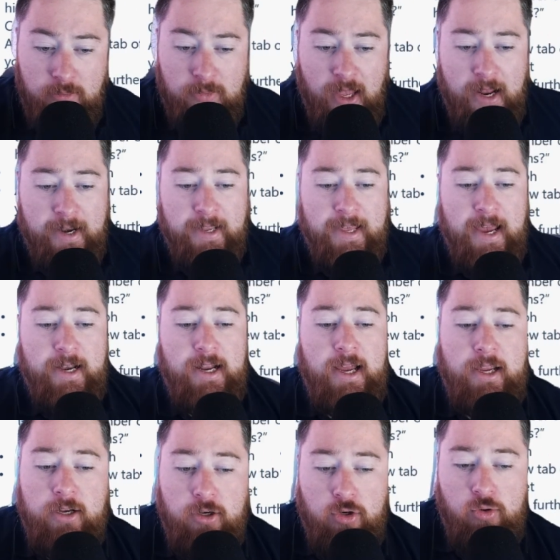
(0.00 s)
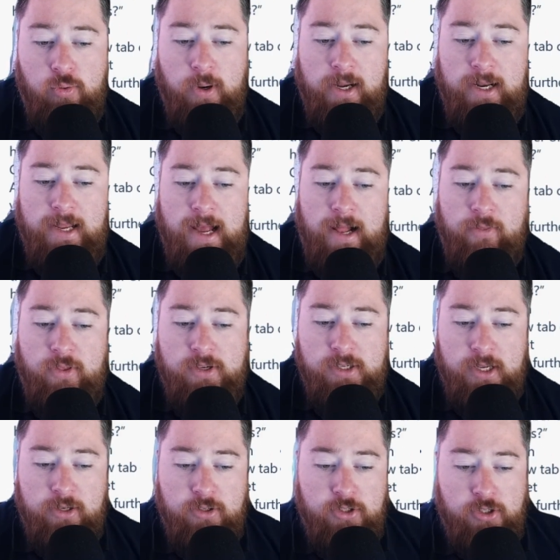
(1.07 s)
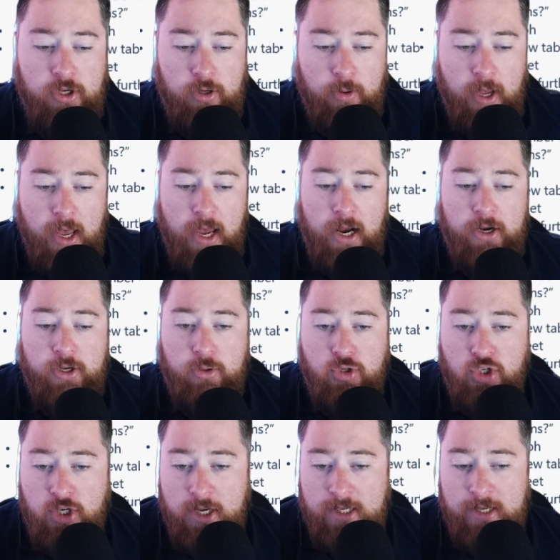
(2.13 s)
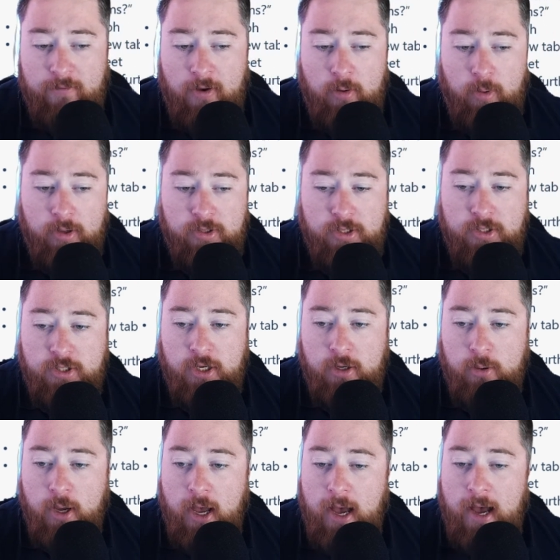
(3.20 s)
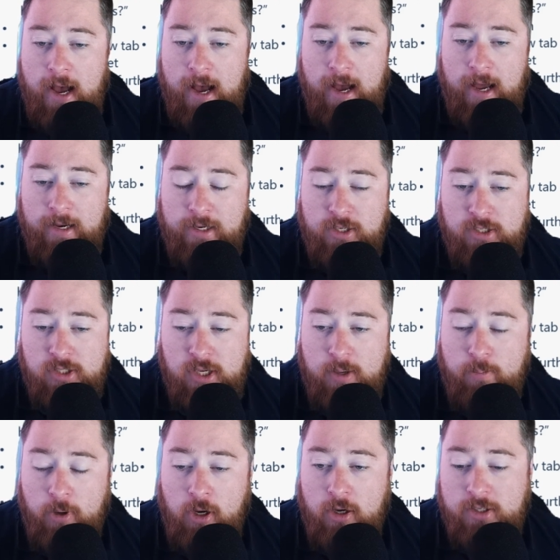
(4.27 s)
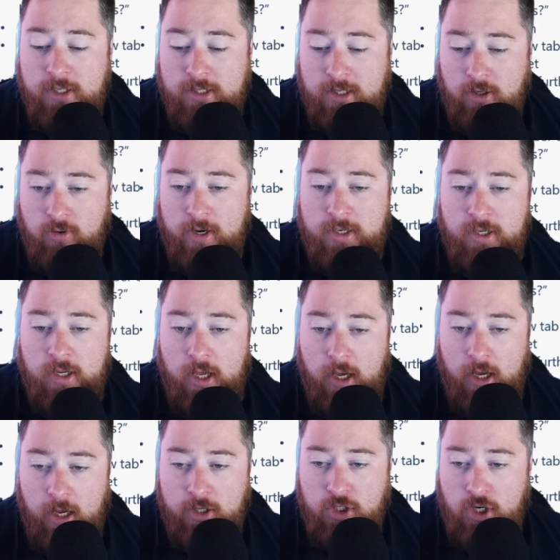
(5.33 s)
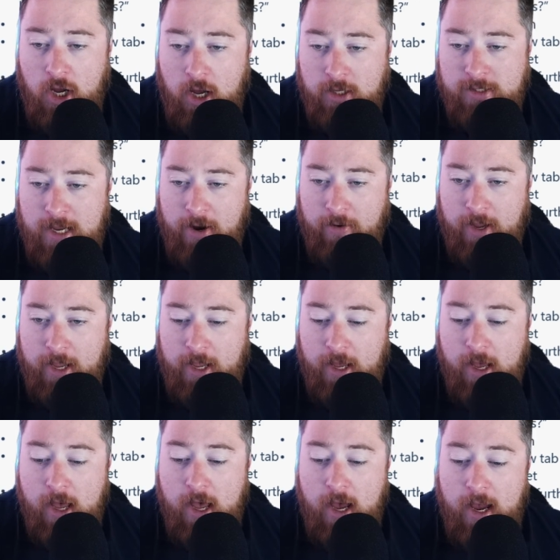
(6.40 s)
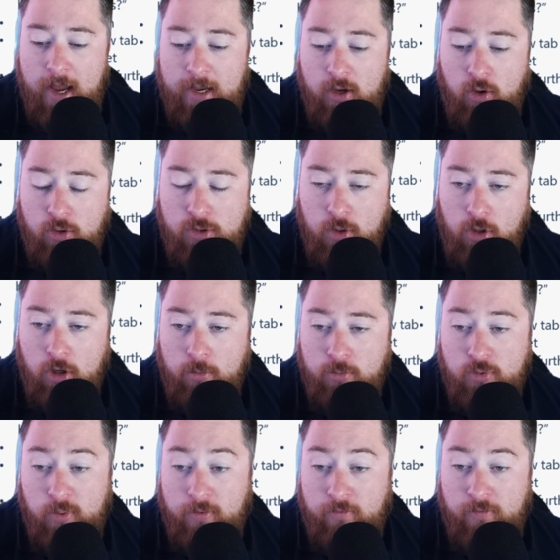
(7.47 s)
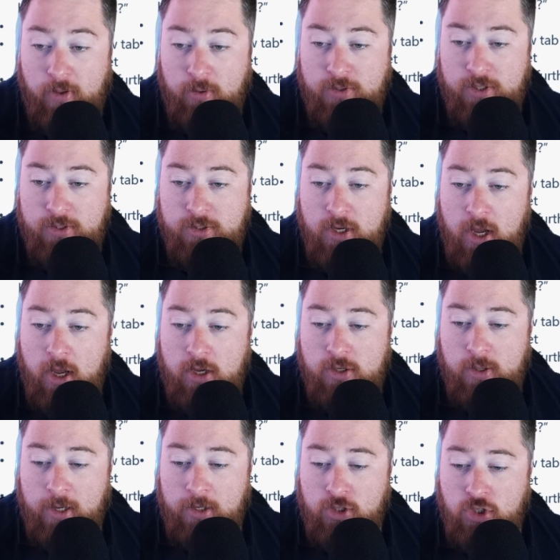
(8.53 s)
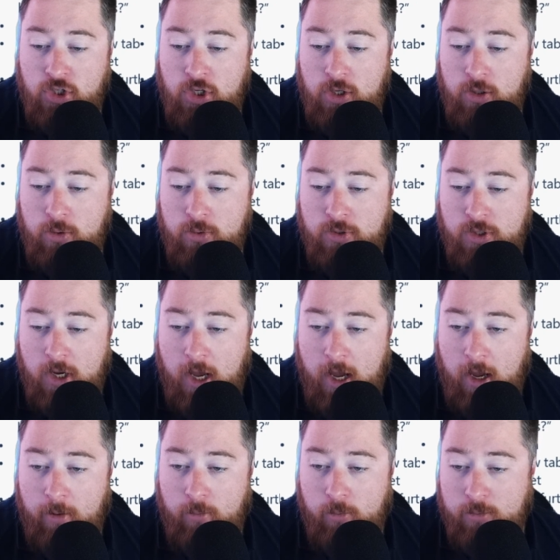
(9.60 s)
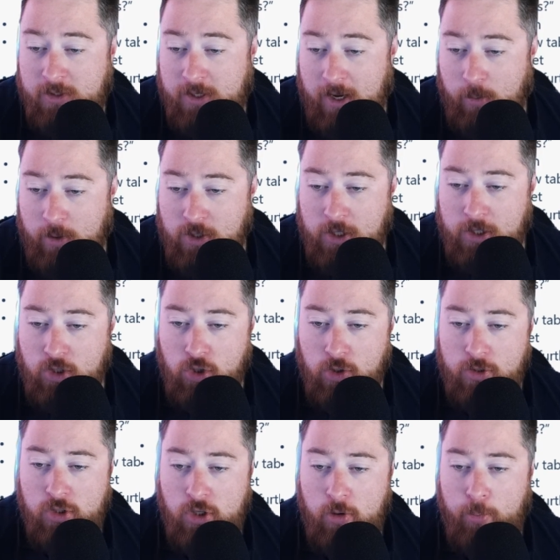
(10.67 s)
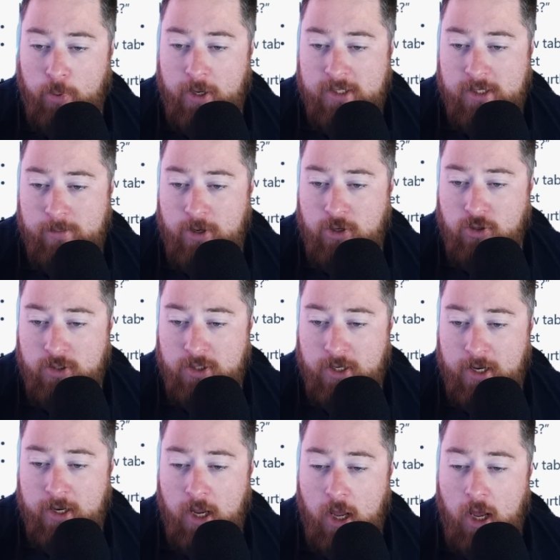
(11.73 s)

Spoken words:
And again, I can quickly add this into a new sheet if I wanted to. And you say, because it's created a chart area here, it also comes with filters. So I can choose, say, which insurance companies I'm interested in.